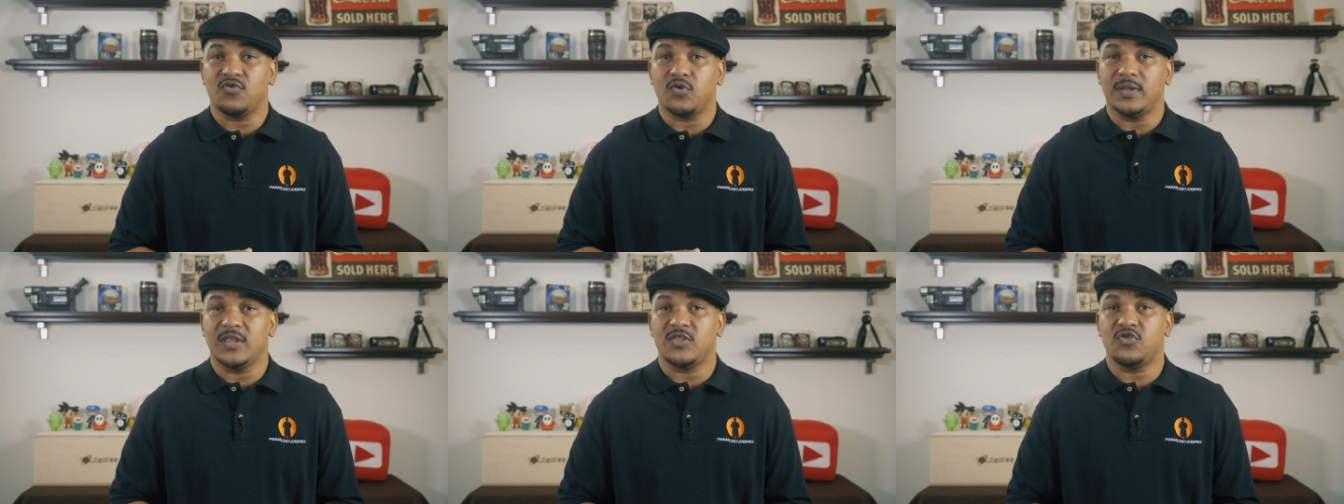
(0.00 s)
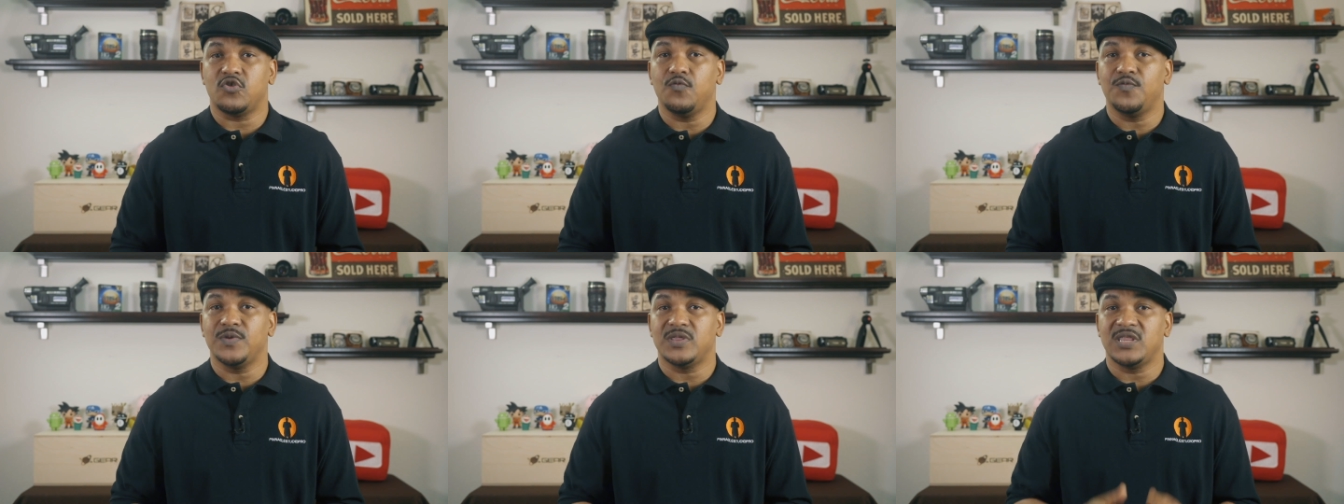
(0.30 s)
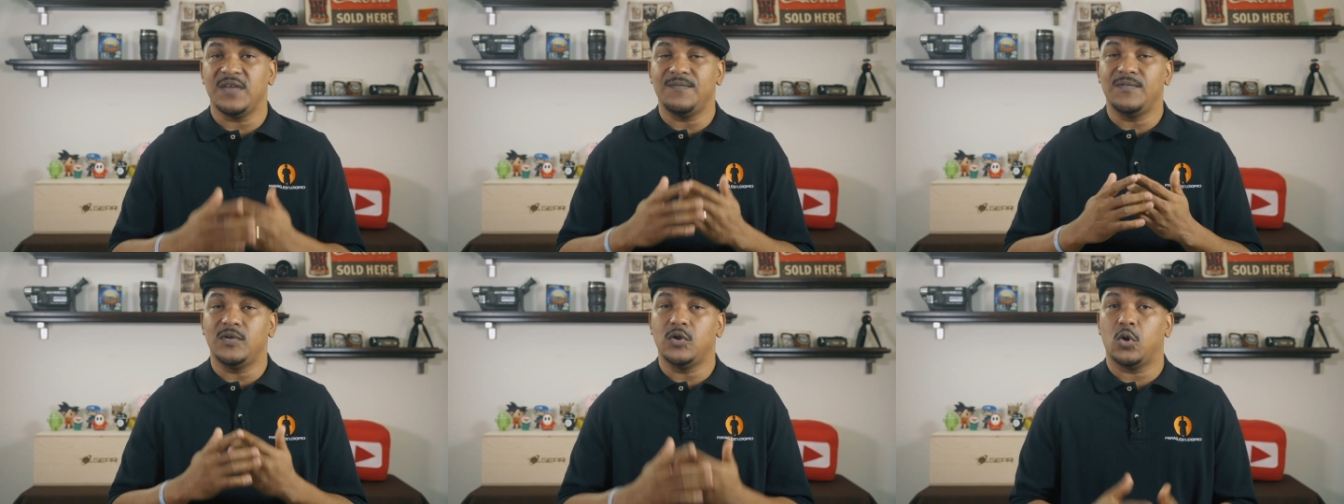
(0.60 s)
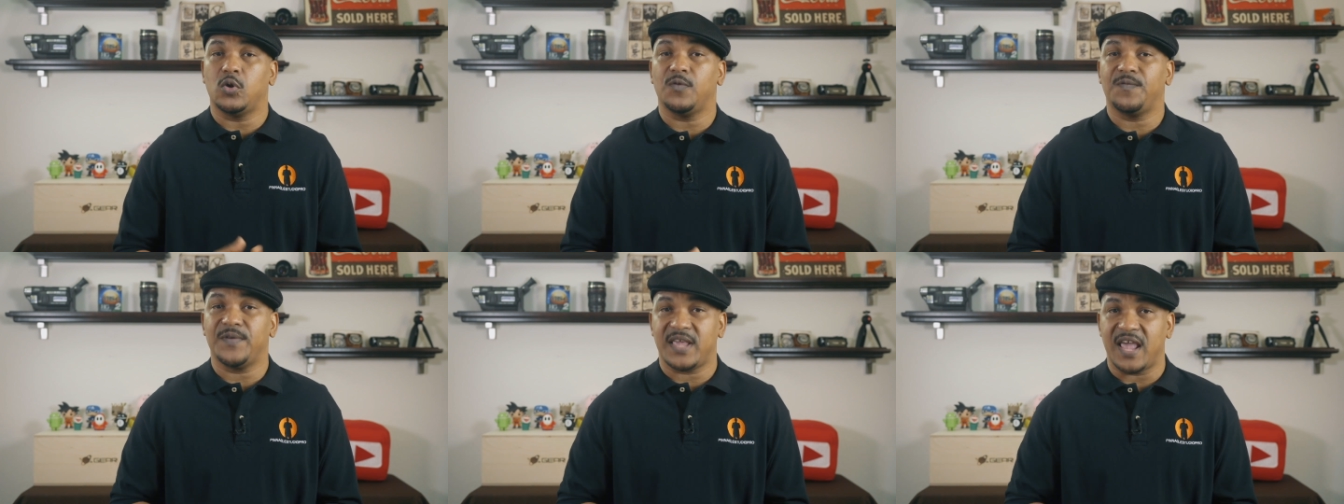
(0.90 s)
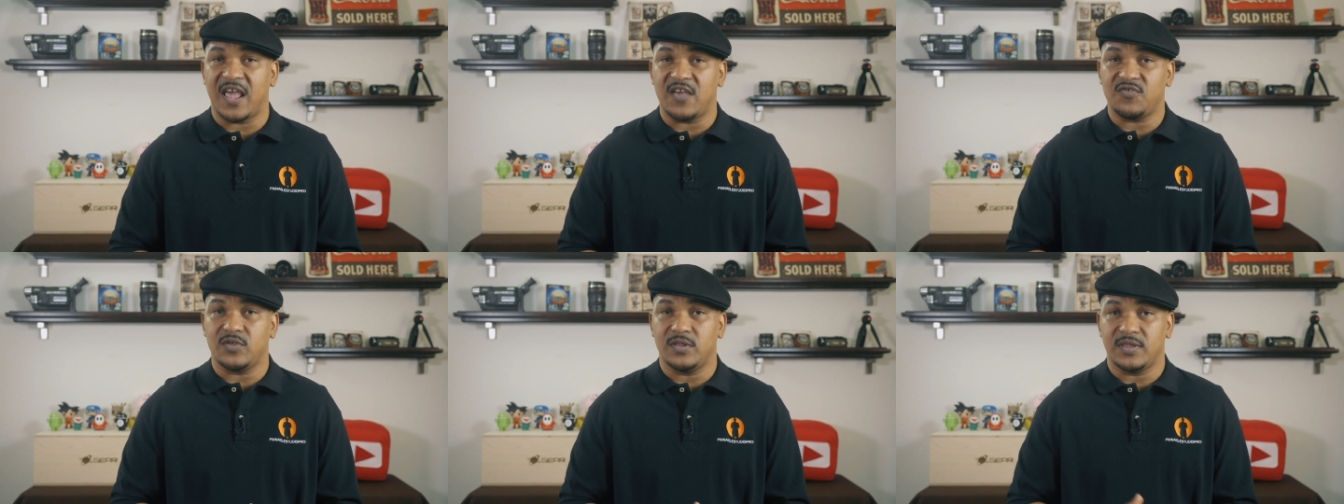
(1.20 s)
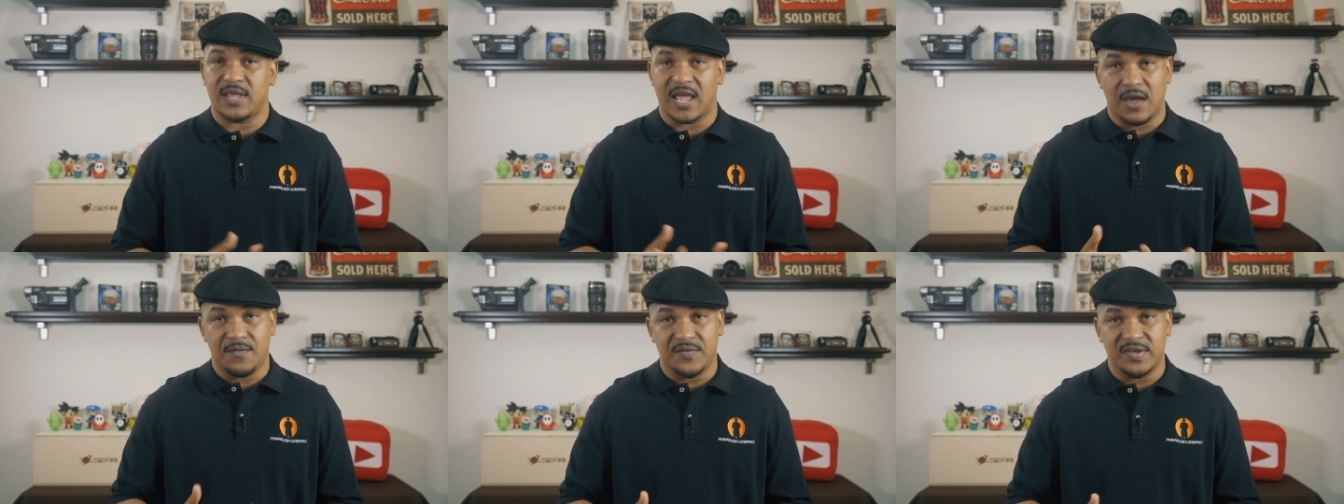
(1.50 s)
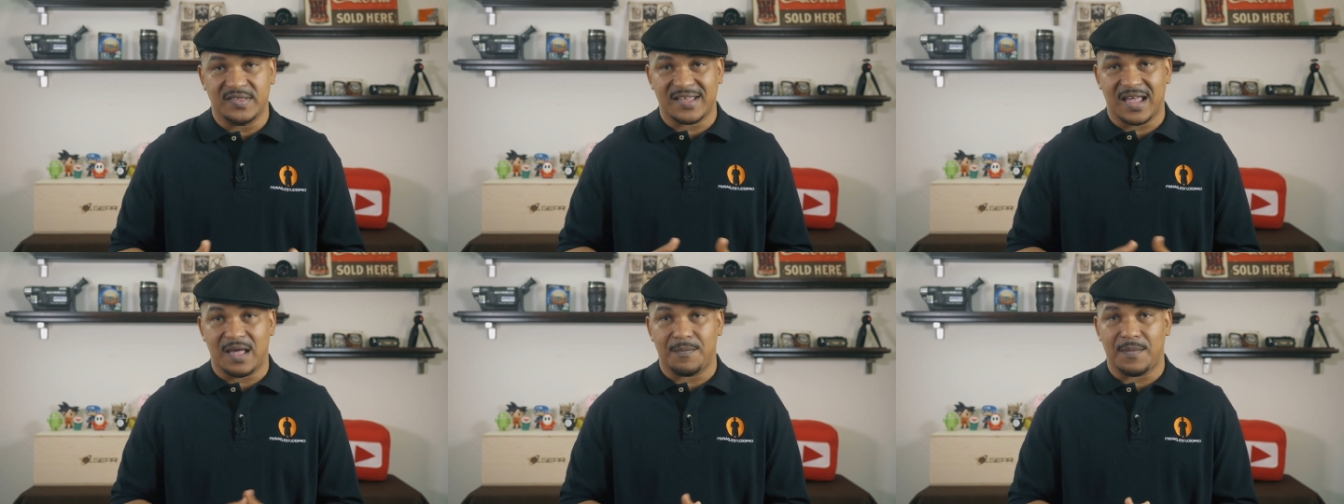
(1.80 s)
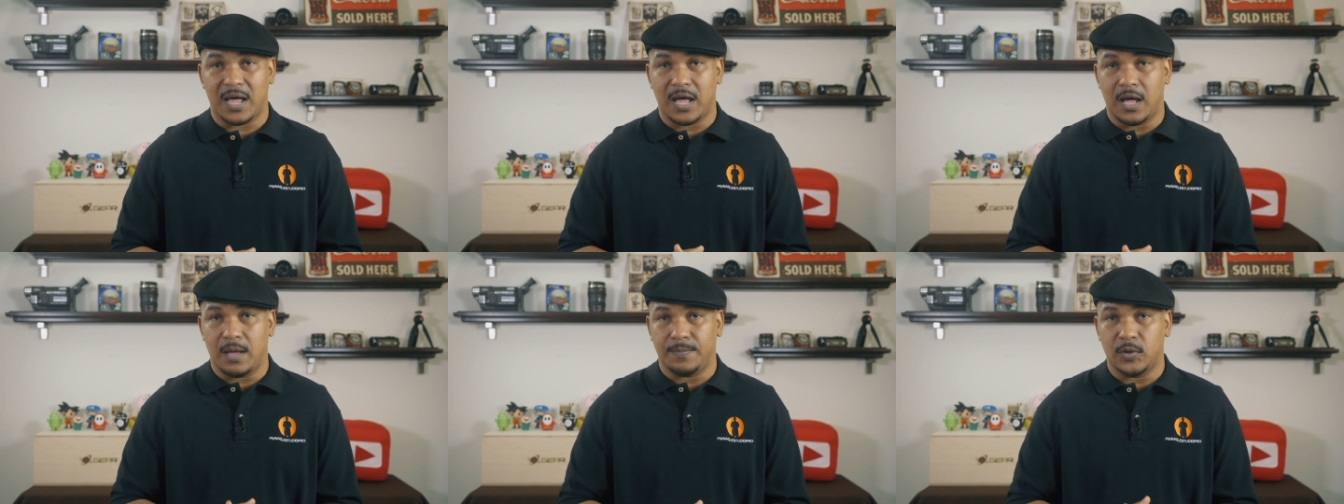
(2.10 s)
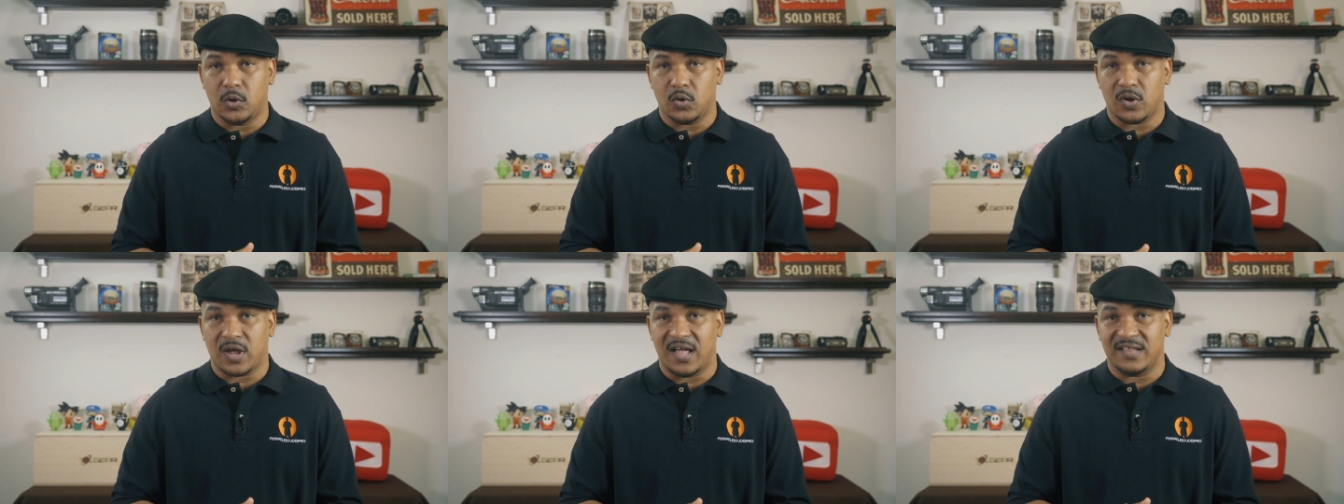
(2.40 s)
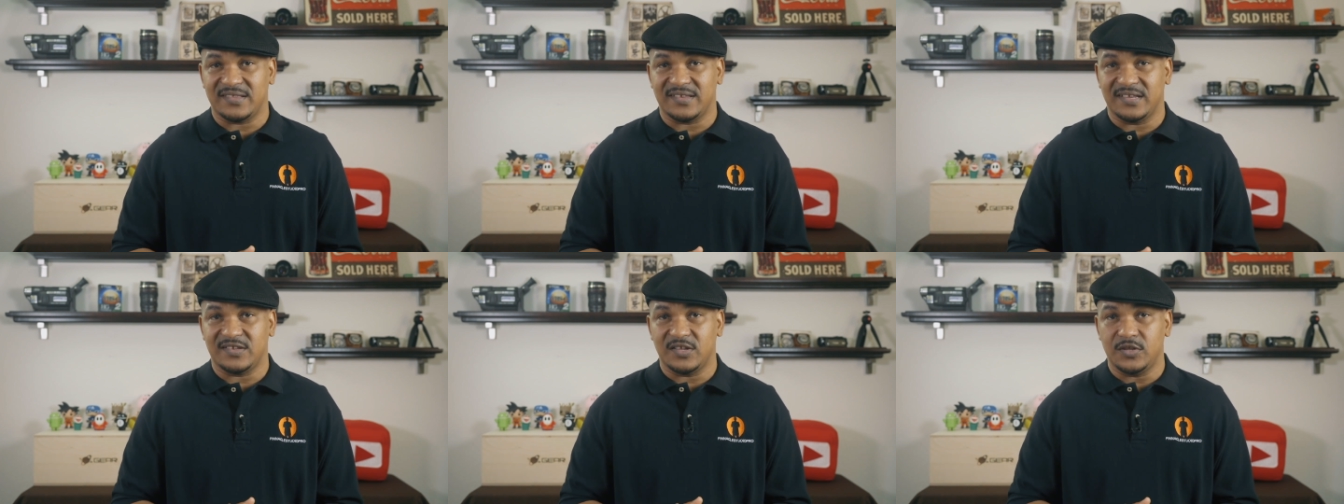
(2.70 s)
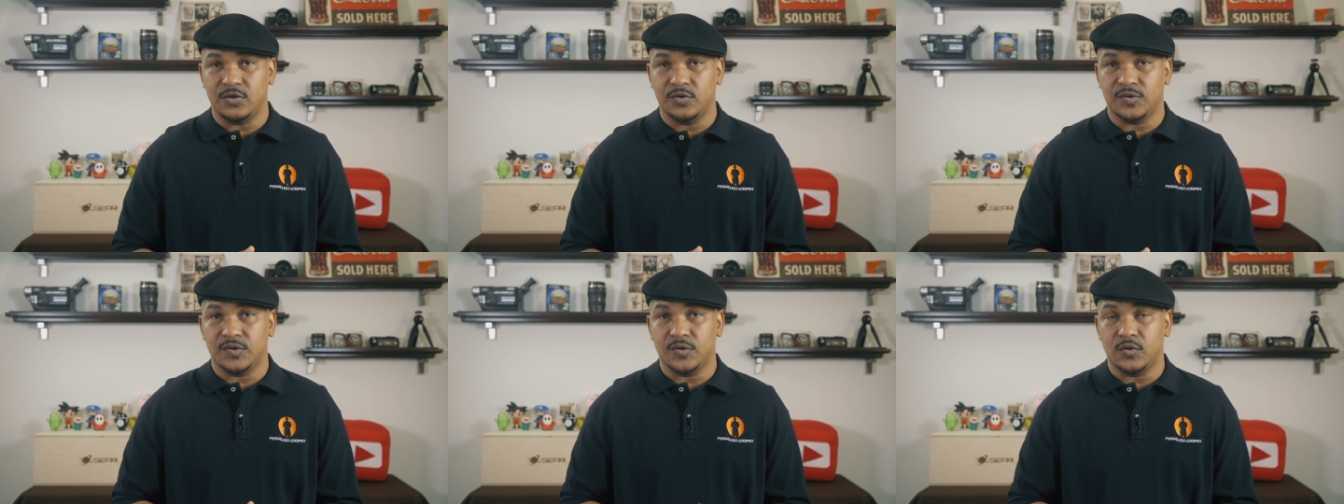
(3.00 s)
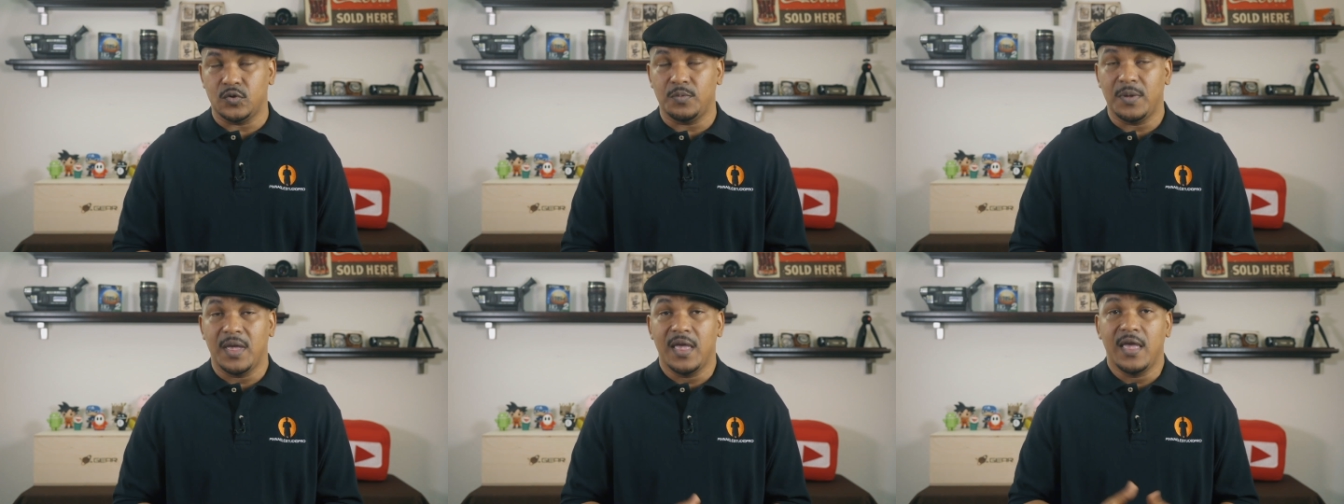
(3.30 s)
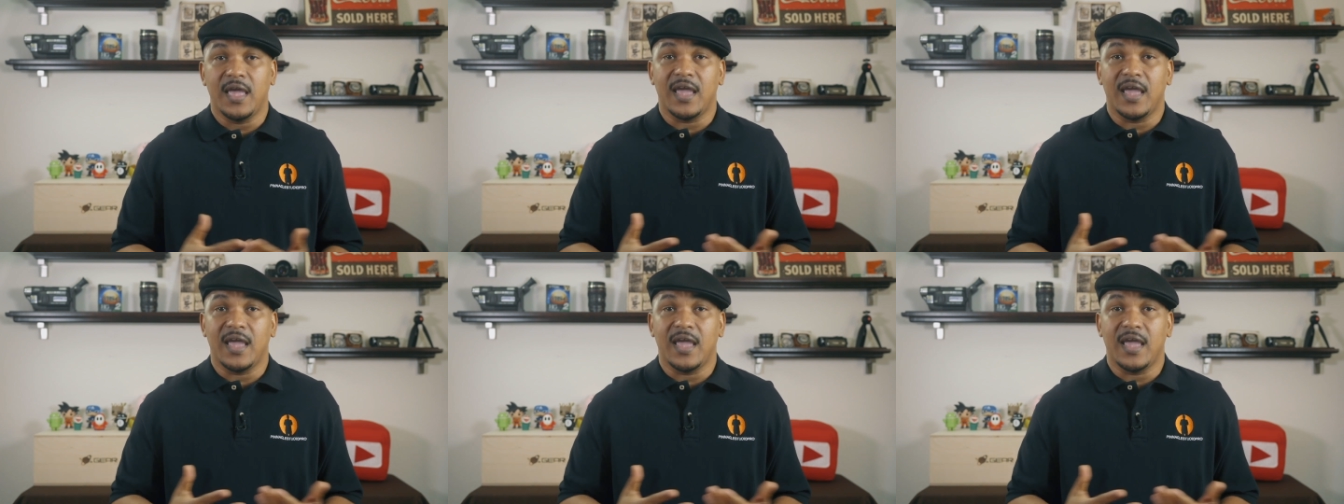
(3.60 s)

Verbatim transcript: sure that you receive notifications every time I upload content to YouTube.